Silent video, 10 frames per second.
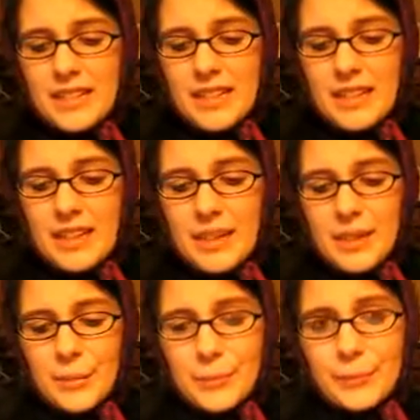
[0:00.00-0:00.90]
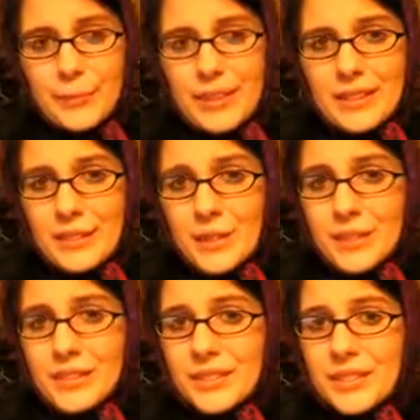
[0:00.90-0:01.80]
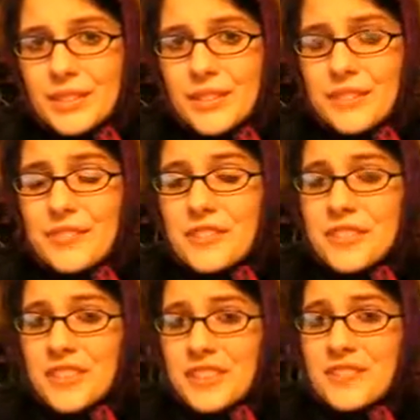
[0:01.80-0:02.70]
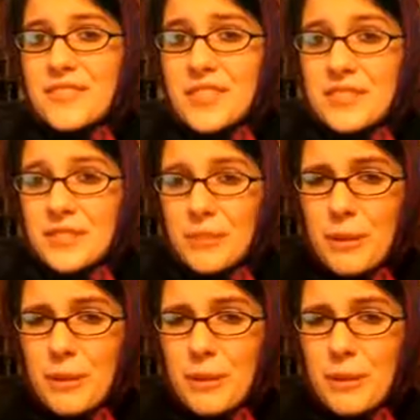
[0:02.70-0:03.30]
and not officially convert for a while,